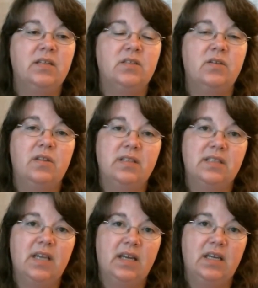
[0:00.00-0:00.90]
So then the
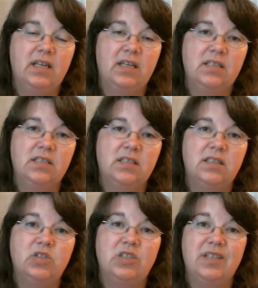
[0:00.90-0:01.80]
second is
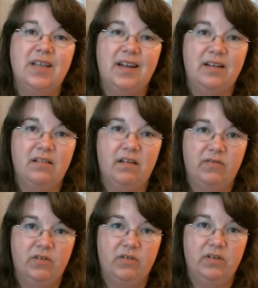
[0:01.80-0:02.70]
the genetic
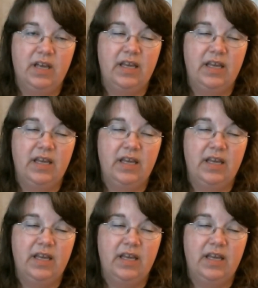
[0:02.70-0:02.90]
level.